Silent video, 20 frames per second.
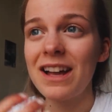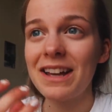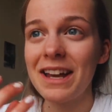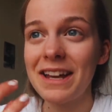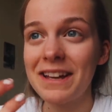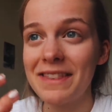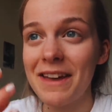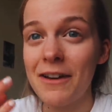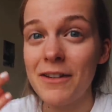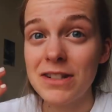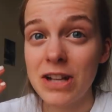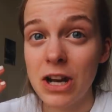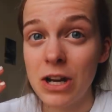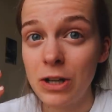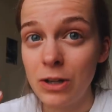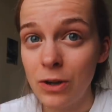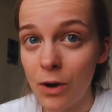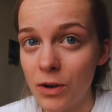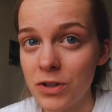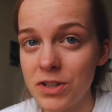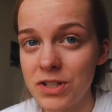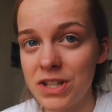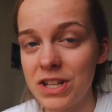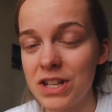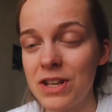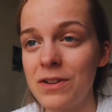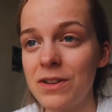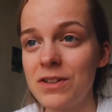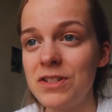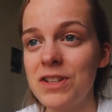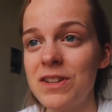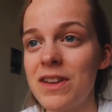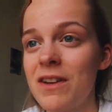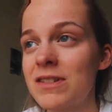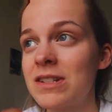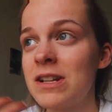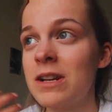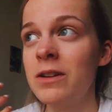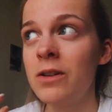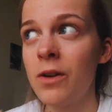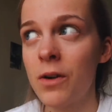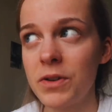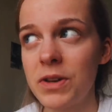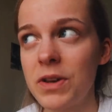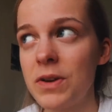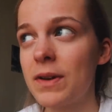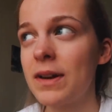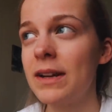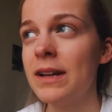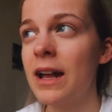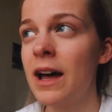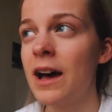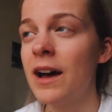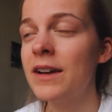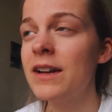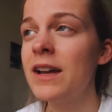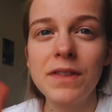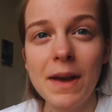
like there is a lot that you can do, there is a lot you can learn.